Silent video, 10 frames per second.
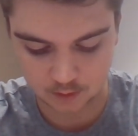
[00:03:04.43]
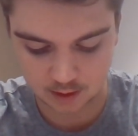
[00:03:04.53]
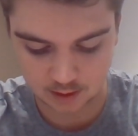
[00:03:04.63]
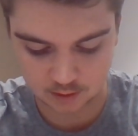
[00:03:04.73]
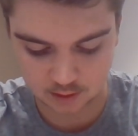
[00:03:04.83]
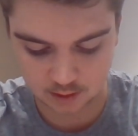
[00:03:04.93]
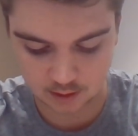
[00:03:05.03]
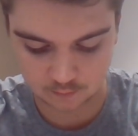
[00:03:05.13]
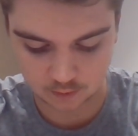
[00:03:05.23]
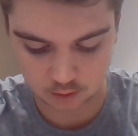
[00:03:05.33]
Leads to
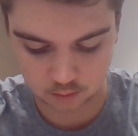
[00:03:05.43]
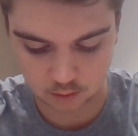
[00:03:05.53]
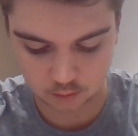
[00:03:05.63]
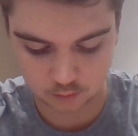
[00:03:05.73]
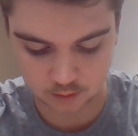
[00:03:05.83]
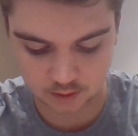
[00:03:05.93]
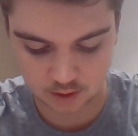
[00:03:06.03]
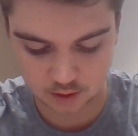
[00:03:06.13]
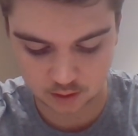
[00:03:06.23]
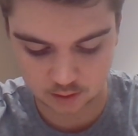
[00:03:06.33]
difficult local
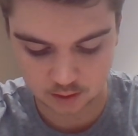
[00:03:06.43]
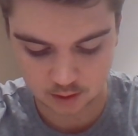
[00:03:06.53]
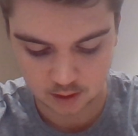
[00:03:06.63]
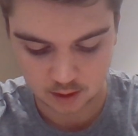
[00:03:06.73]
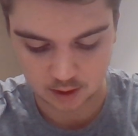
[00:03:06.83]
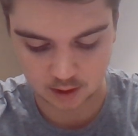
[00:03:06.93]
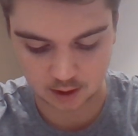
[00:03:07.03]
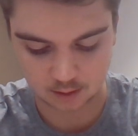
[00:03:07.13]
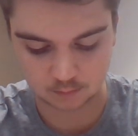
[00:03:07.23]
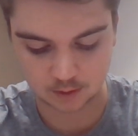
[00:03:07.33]
decisions,
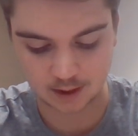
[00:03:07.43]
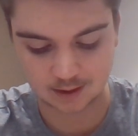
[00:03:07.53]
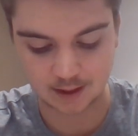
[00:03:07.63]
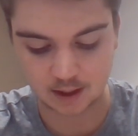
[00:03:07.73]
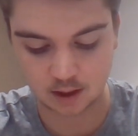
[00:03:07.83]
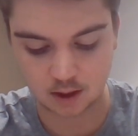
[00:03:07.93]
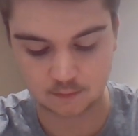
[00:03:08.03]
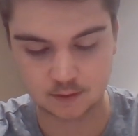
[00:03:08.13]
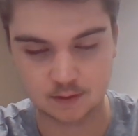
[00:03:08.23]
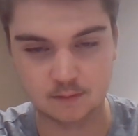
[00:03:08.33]
like
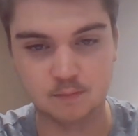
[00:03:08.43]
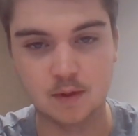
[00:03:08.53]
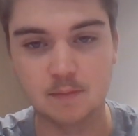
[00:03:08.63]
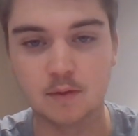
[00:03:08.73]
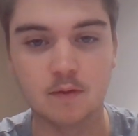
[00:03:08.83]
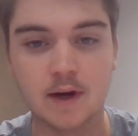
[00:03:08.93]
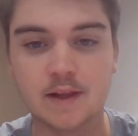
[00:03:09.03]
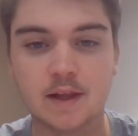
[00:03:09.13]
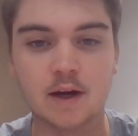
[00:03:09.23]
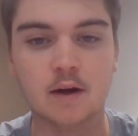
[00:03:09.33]
layoffs. People are
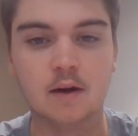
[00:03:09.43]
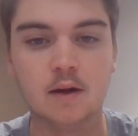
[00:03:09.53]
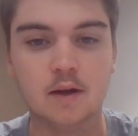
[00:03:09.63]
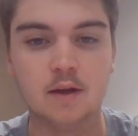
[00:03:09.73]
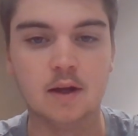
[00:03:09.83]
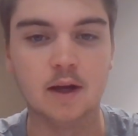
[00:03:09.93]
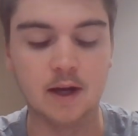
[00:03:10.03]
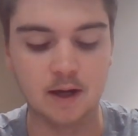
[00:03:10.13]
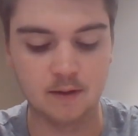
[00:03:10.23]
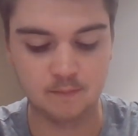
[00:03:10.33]
right there.
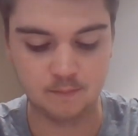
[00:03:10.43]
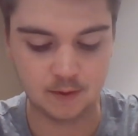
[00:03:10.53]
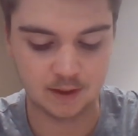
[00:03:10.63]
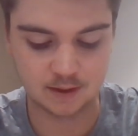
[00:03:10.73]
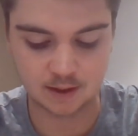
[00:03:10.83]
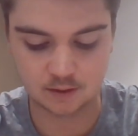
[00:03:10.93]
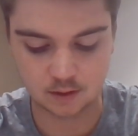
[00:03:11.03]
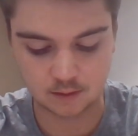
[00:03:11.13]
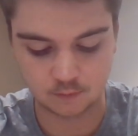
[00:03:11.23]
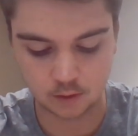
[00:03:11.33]
That these things
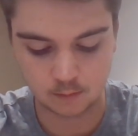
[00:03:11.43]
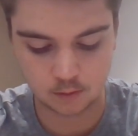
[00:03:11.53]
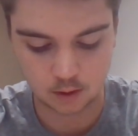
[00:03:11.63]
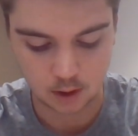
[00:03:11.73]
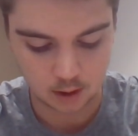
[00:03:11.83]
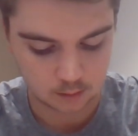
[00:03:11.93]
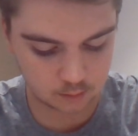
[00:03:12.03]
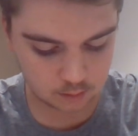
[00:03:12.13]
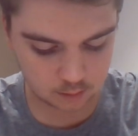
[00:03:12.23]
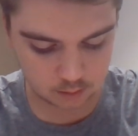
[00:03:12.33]
are unavoidable.
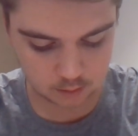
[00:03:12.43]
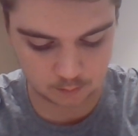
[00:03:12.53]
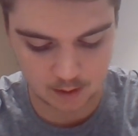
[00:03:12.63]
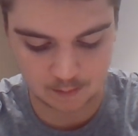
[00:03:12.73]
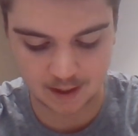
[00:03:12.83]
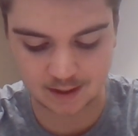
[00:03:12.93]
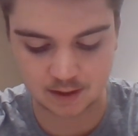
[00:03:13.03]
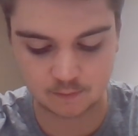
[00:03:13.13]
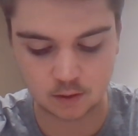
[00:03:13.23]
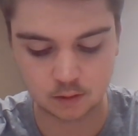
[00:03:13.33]
May make
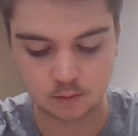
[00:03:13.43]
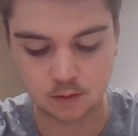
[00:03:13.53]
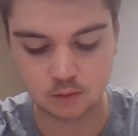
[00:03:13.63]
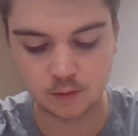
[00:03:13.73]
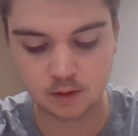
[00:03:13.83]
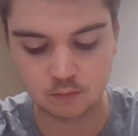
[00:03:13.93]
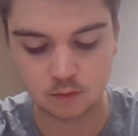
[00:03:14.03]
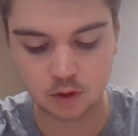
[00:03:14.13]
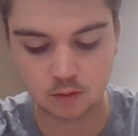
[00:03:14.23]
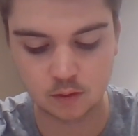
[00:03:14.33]
it difficult to
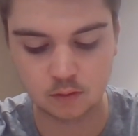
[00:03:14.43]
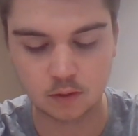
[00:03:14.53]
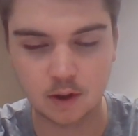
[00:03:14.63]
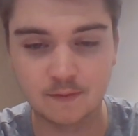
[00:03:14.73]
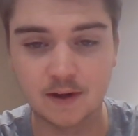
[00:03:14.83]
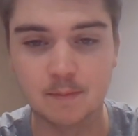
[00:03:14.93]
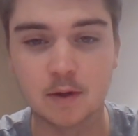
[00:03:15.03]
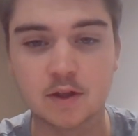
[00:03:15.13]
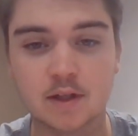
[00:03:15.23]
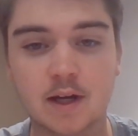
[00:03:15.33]
recruit qualified
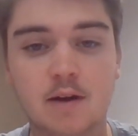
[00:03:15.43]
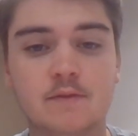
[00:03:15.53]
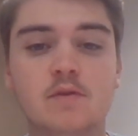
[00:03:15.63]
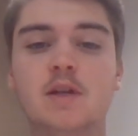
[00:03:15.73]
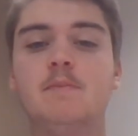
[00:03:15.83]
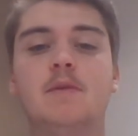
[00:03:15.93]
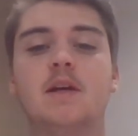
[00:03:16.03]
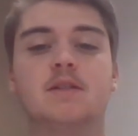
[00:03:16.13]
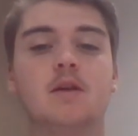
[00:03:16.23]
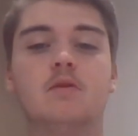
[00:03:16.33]
personnel. If you keep
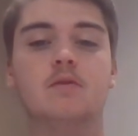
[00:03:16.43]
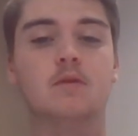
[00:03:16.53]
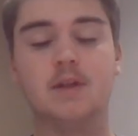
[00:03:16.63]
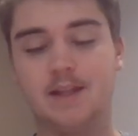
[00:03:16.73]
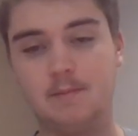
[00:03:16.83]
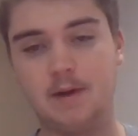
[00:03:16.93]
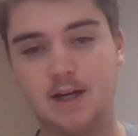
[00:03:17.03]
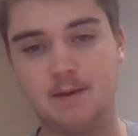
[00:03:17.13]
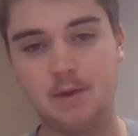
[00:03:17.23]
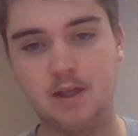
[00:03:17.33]
things local, there
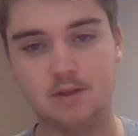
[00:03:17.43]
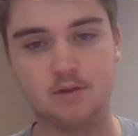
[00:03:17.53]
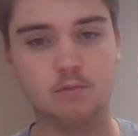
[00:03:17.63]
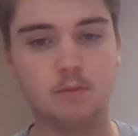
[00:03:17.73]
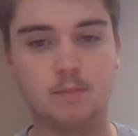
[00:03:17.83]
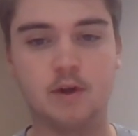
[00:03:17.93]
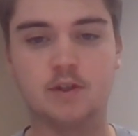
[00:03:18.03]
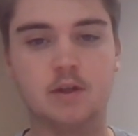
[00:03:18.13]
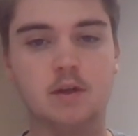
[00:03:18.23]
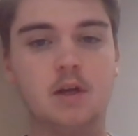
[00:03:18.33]
might not be a suitable
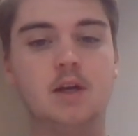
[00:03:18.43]
person,